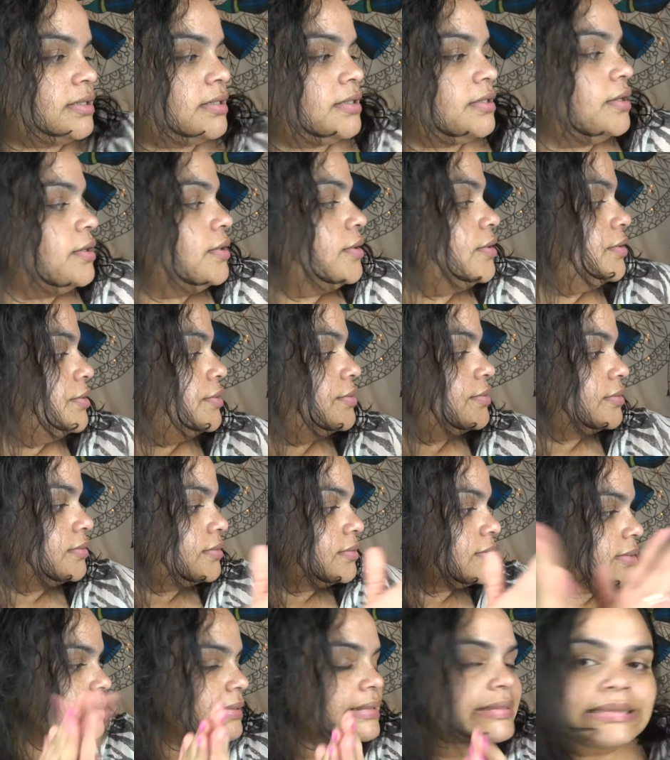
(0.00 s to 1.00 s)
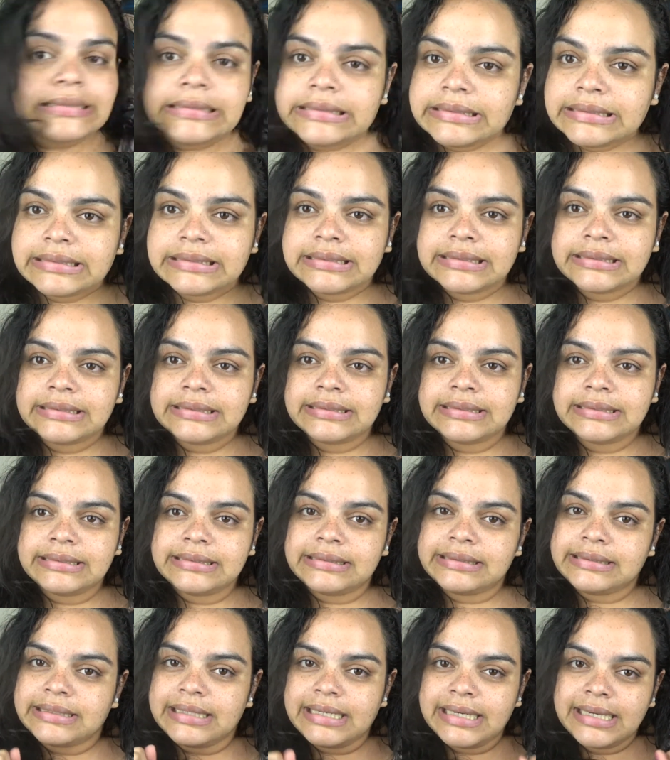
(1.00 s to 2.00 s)
So
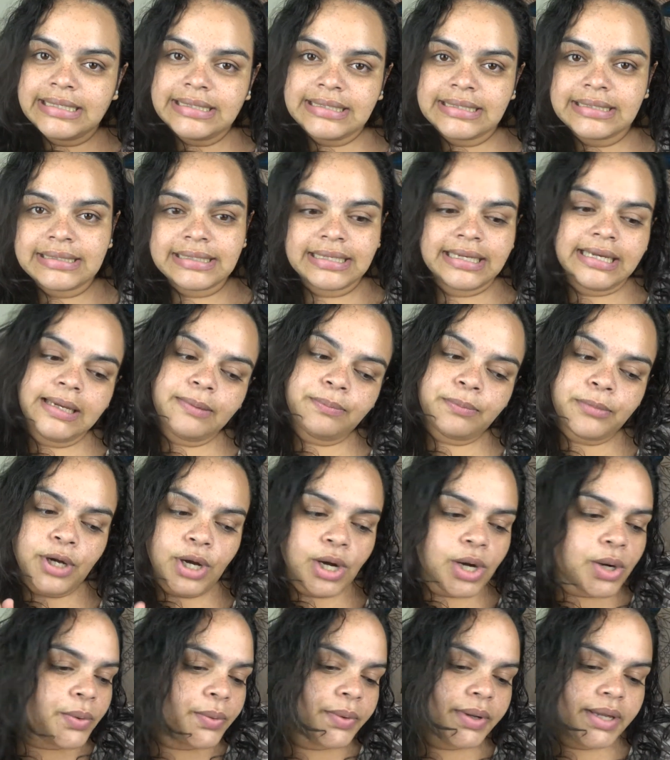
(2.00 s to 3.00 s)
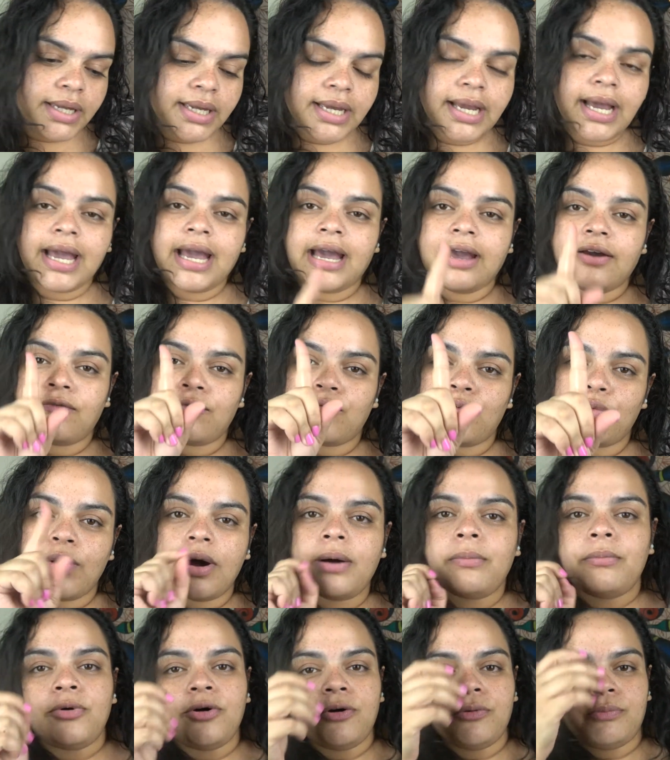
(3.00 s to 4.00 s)
let's keep going. I have
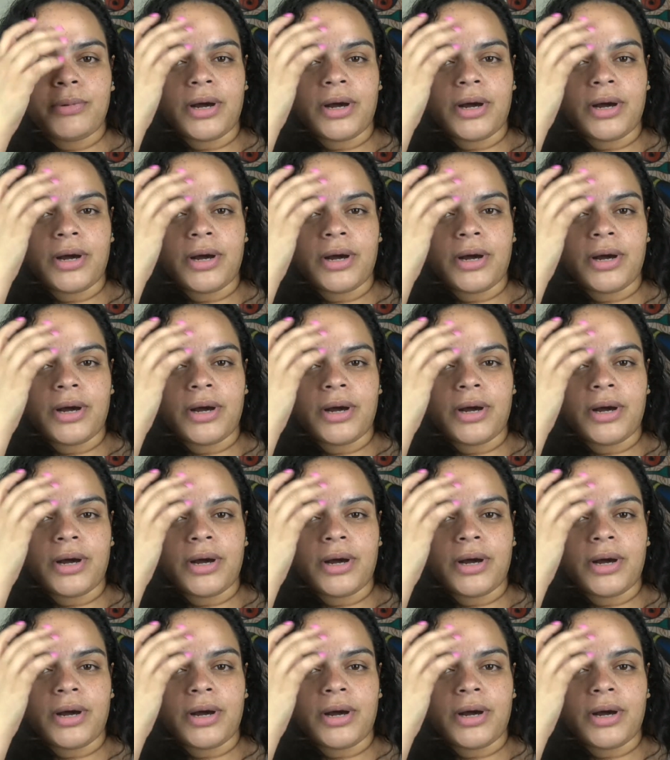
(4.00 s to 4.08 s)
1 more